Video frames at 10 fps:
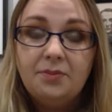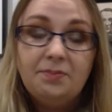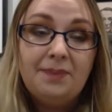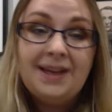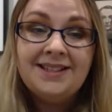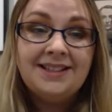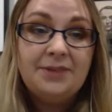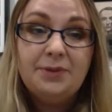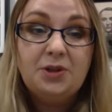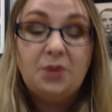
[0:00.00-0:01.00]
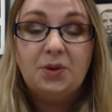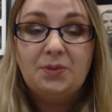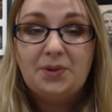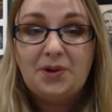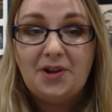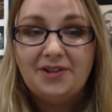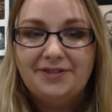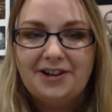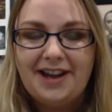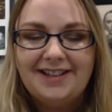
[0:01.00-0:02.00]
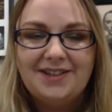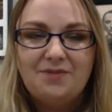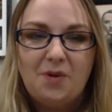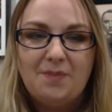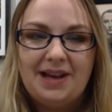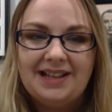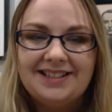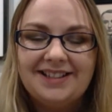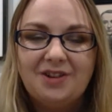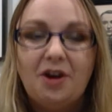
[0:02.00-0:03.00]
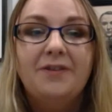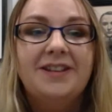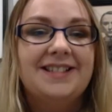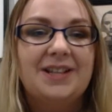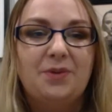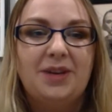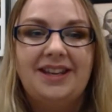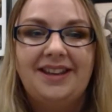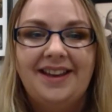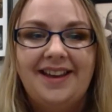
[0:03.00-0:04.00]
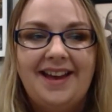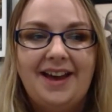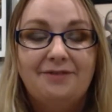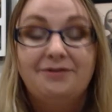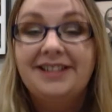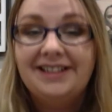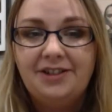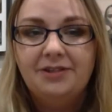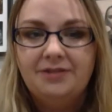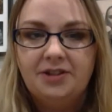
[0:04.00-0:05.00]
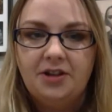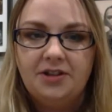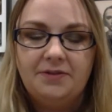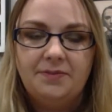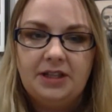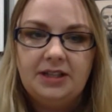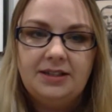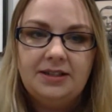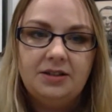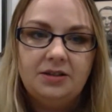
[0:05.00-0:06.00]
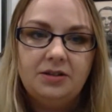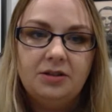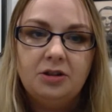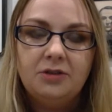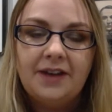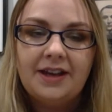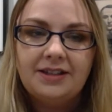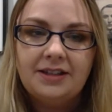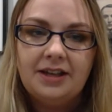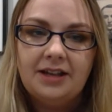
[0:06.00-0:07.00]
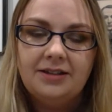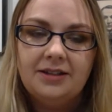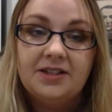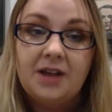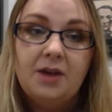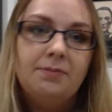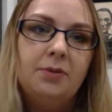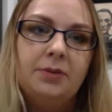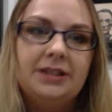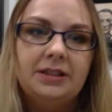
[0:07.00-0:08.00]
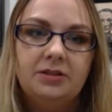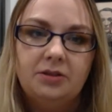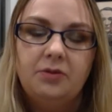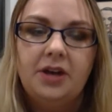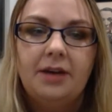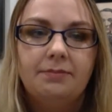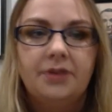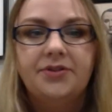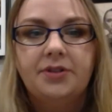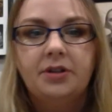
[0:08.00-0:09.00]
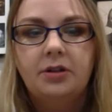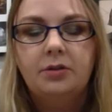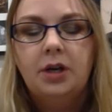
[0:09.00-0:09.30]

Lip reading: Basically, we don't want to put all of our eggs in one basket. Obviously, we have really good results from these 2 vaccine candidates, but we didn't know that months ago.